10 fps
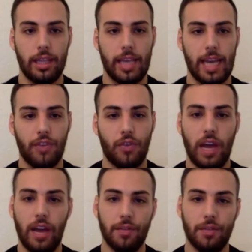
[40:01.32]
kind of
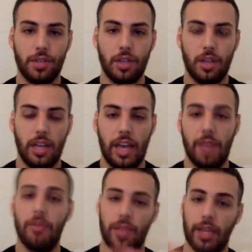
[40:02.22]
drives
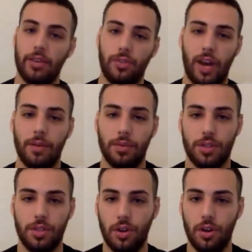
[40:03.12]
everything it
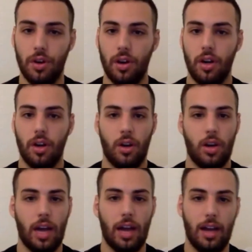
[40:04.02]
drives your
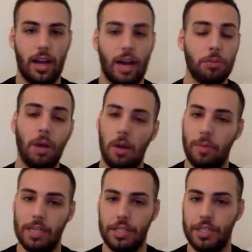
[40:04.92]
outbound
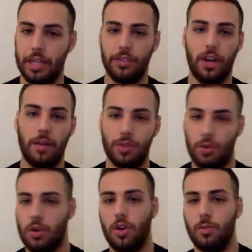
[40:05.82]
messaging it drives
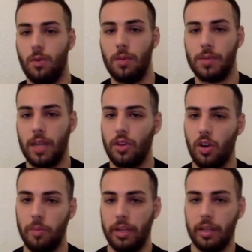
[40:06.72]
your website
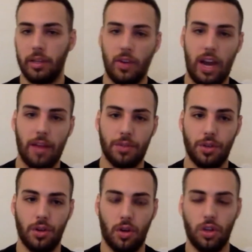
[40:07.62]
copy it drives
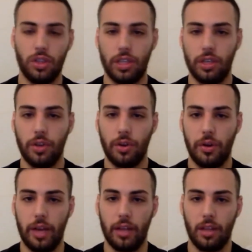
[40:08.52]
your content that you
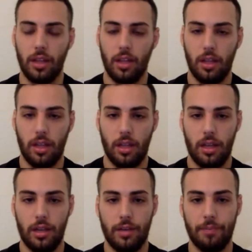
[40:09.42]
create
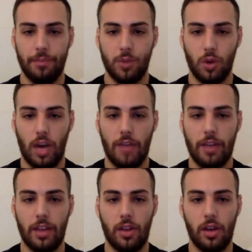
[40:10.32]
um, so
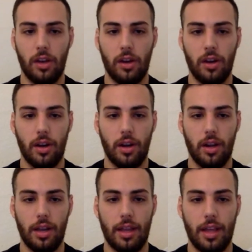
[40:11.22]
having clear
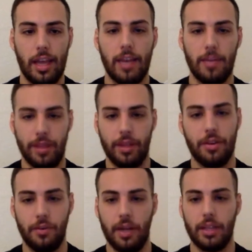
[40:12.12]
enemy
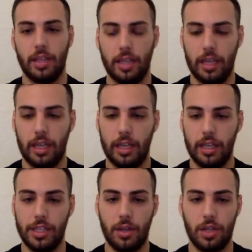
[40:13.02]
right and
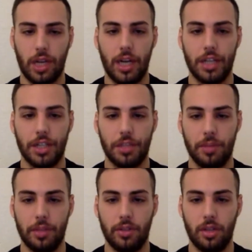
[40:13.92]
it sounds harsh
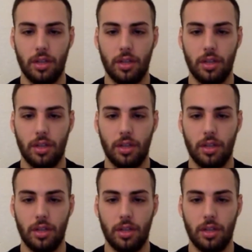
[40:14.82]
but